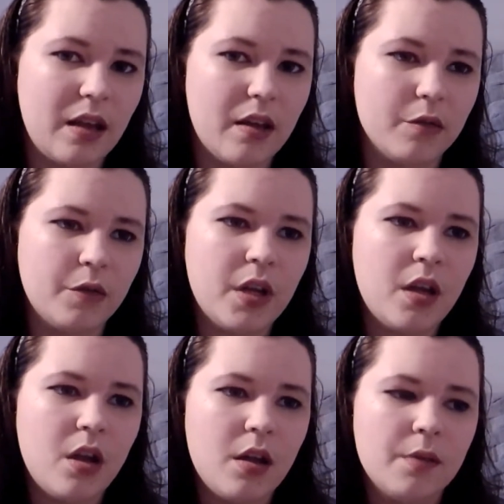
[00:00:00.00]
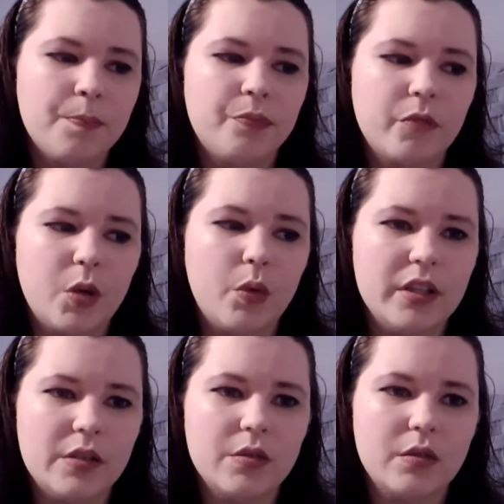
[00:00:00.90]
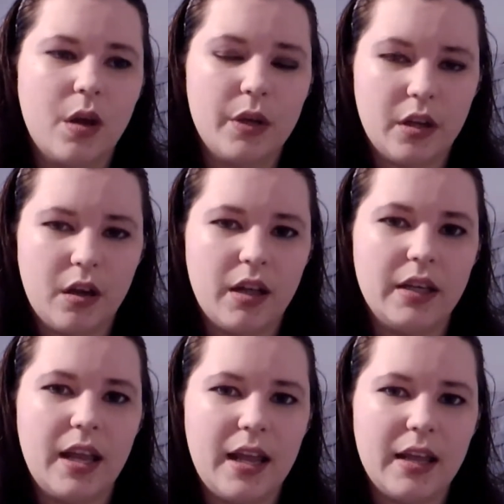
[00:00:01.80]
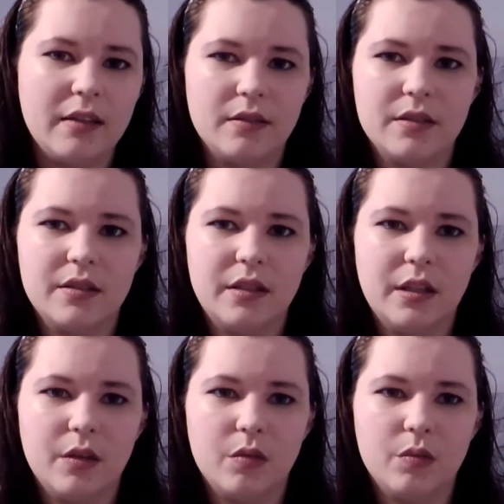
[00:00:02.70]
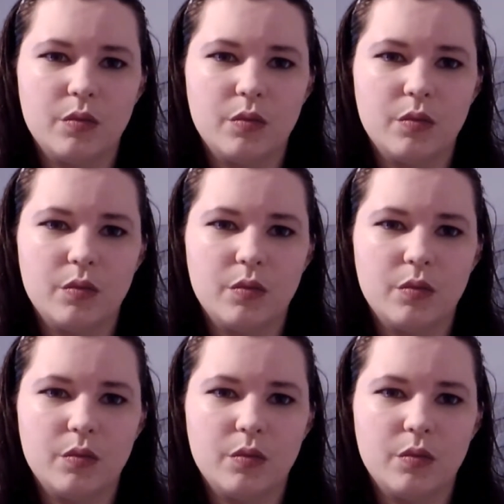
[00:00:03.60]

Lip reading: of what's going on, and, you know,